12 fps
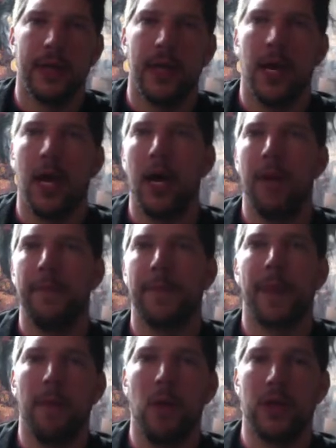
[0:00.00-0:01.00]
I'm
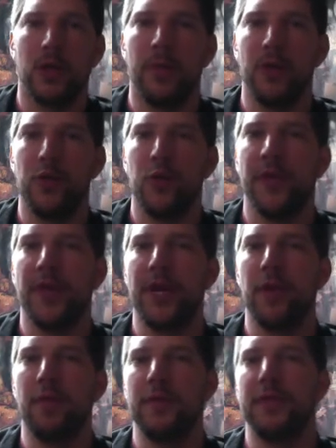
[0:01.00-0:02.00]
also going to be doing
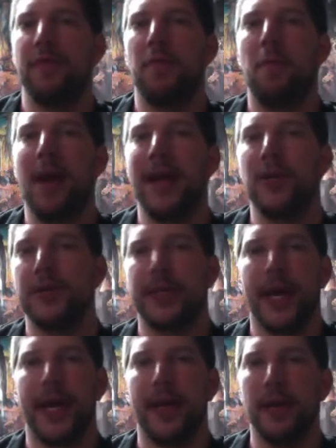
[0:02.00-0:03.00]
the intervals of a minor
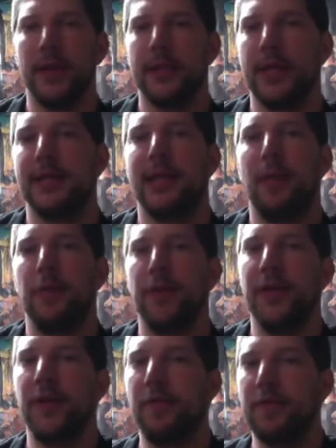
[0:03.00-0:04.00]
scale, because last time we
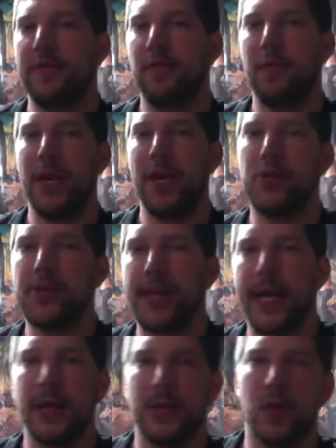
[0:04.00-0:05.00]
did the intervals of a major
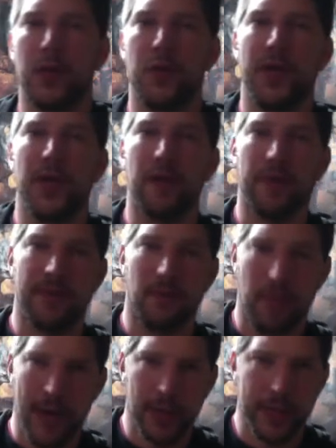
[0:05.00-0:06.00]
scale. So I'll do the intervals
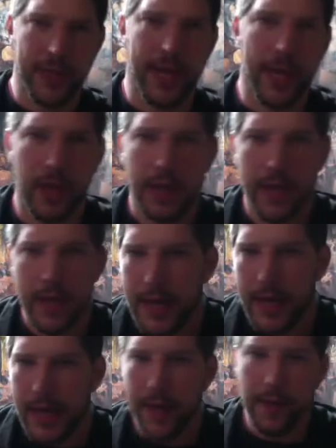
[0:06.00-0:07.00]
of a minor scale,
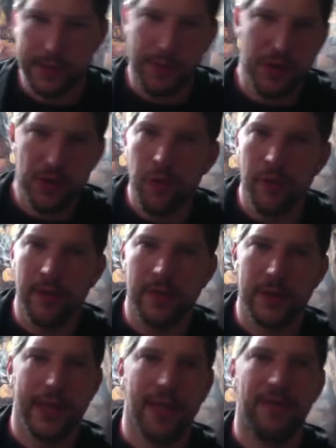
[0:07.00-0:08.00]
and there's going to be 2
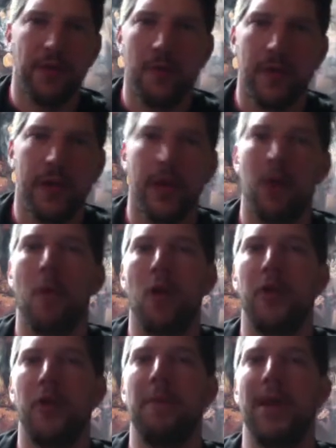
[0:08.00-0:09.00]
intervals left over that aren't
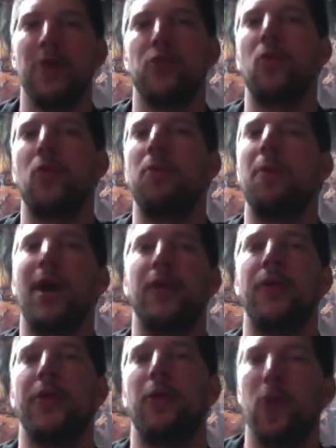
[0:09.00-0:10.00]
part of the major or
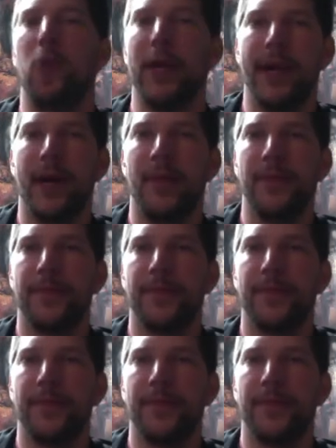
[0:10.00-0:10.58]
minor that I'll break down.